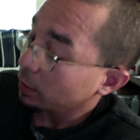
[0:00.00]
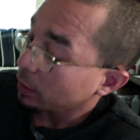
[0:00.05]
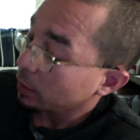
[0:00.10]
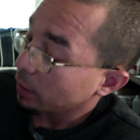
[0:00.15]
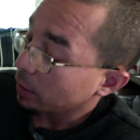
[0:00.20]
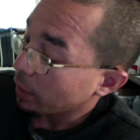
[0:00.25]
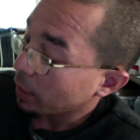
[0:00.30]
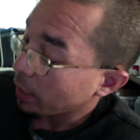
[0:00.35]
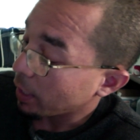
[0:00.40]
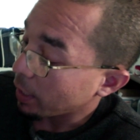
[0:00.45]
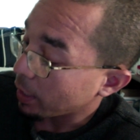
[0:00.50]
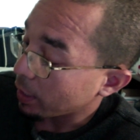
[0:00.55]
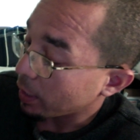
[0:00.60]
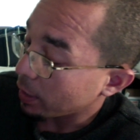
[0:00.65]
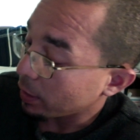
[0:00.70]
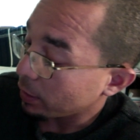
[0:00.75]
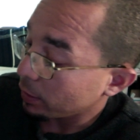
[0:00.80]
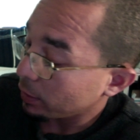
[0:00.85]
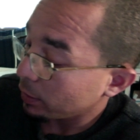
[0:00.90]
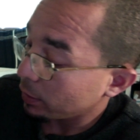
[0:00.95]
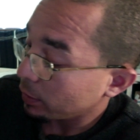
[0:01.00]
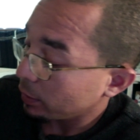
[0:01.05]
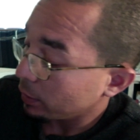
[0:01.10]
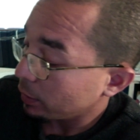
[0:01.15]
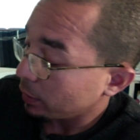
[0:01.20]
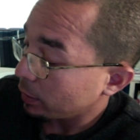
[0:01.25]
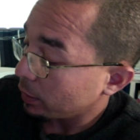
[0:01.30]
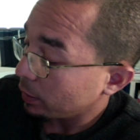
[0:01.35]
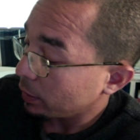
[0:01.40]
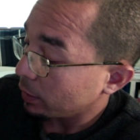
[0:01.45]
and
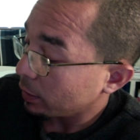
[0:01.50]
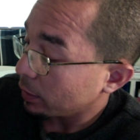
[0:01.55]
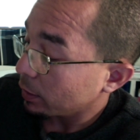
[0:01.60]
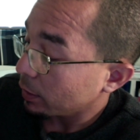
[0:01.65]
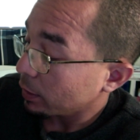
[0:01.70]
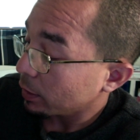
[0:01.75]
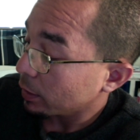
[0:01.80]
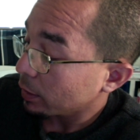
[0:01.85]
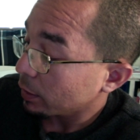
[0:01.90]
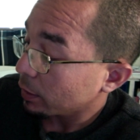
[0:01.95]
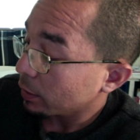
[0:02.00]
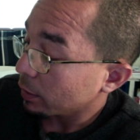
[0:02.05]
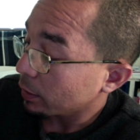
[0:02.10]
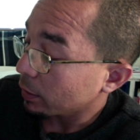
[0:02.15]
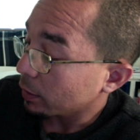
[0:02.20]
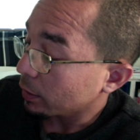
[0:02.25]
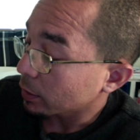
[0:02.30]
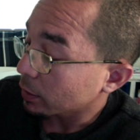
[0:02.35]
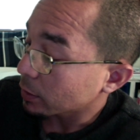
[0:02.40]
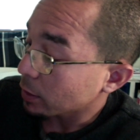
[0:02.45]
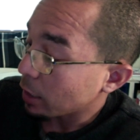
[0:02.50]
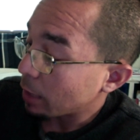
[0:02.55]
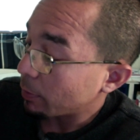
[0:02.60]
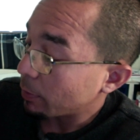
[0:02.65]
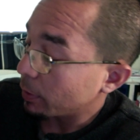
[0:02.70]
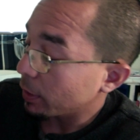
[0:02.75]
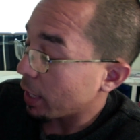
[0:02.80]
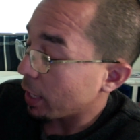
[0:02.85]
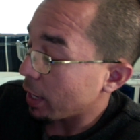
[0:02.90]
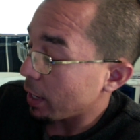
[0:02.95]
on the top of
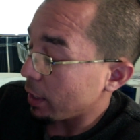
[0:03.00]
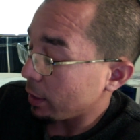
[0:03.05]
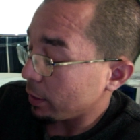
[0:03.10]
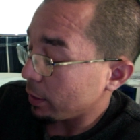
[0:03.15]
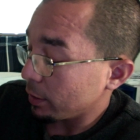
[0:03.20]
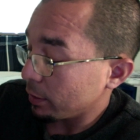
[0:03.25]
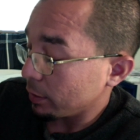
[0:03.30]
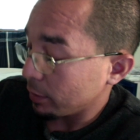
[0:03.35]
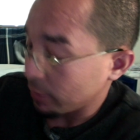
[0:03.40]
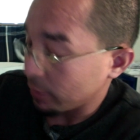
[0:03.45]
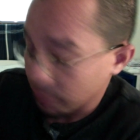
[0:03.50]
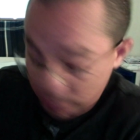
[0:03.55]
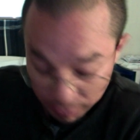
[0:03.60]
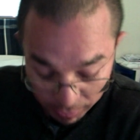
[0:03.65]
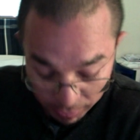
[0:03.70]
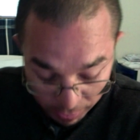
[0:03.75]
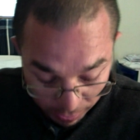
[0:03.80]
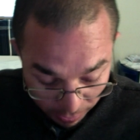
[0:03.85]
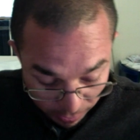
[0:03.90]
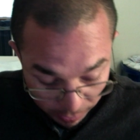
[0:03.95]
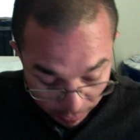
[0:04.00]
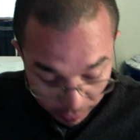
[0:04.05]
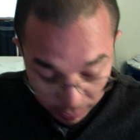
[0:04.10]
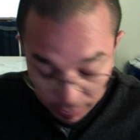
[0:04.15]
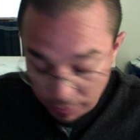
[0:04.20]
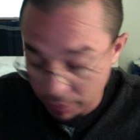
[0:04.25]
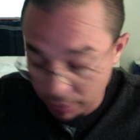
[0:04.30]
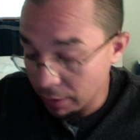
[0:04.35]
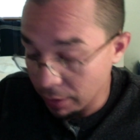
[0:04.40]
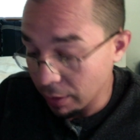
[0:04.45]
that. And
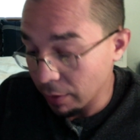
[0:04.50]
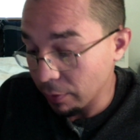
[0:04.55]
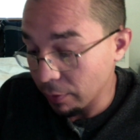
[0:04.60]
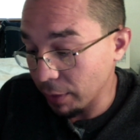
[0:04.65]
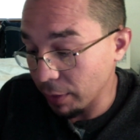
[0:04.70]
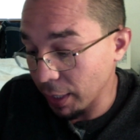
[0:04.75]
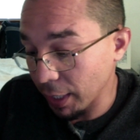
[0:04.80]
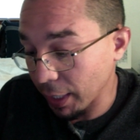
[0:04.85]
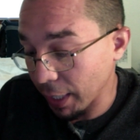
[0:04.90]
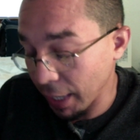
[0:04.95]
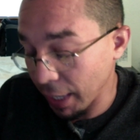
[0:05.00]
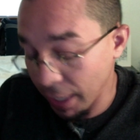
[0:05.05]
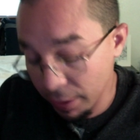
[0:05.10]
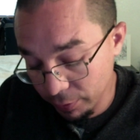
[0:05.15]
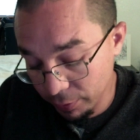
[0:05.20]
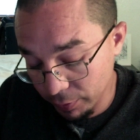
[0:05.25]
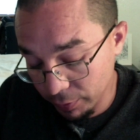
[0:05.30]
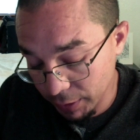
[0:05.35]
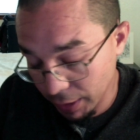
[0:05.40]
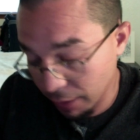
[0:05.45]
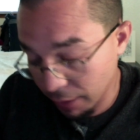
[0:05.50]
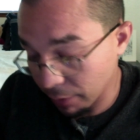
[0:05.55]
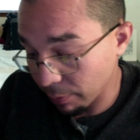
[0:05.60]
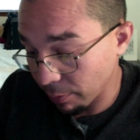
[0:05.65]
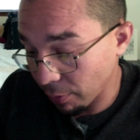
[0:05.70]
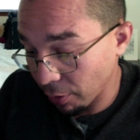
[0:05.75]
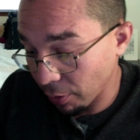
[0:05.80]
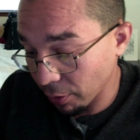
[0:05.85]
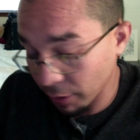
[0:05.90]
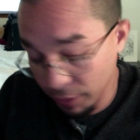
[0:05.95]
what I can do is I can
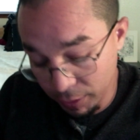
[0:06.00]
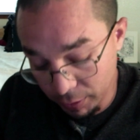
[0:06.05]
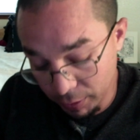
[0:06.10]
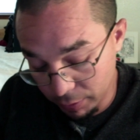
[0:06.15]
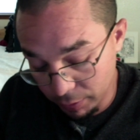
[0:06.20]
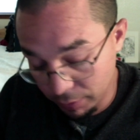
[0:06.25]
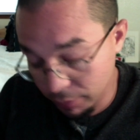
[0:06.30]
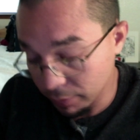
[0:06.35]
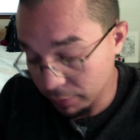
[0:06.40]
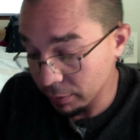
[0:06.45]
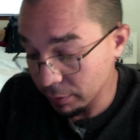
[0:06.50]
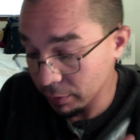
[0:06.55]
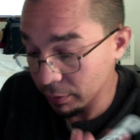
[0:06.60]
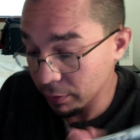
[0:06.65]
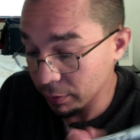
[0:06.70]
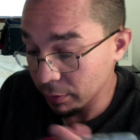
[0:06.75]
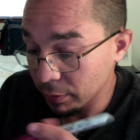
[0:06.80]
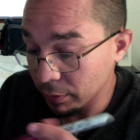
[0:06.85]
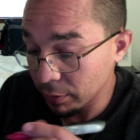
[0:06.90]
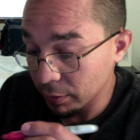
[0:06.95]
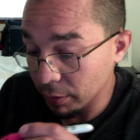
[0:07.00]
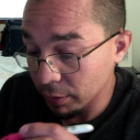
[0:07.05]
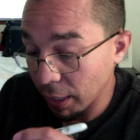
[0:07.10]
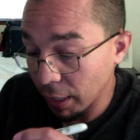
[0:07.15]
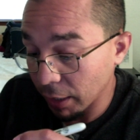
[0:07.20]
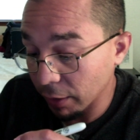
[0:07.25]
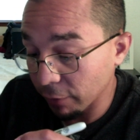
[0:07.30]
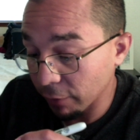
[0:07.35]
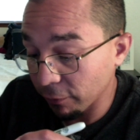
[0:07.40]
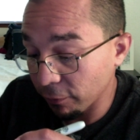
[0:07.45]
mark it. I
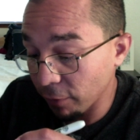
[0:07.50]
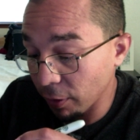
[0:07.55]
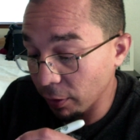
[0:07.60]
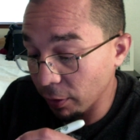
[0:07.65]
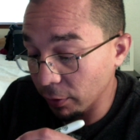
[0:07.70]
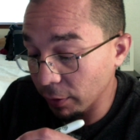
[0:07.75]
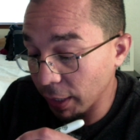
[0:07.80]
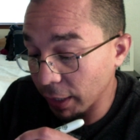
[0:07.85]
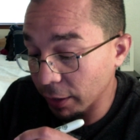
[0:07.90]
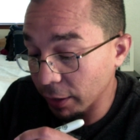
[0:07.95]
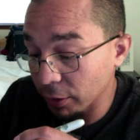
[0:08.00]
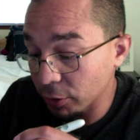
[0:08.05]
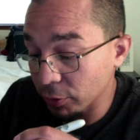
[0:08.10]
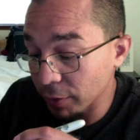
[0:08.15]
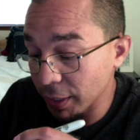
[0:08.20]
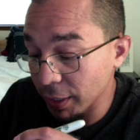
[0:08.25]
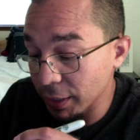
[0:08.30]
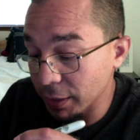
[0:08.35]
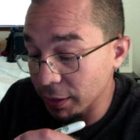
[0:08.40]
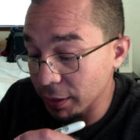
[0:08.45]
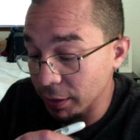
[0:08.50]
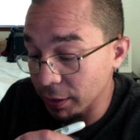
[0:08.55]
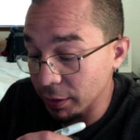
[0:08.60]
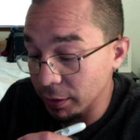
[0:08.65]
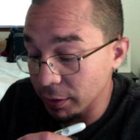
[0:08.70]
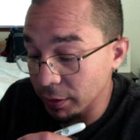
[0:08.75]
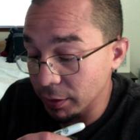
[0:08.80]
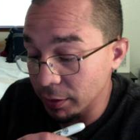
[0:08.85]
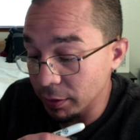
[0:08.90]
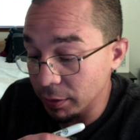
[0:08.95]
could follow, I could trace
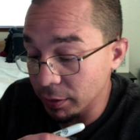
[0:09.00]
this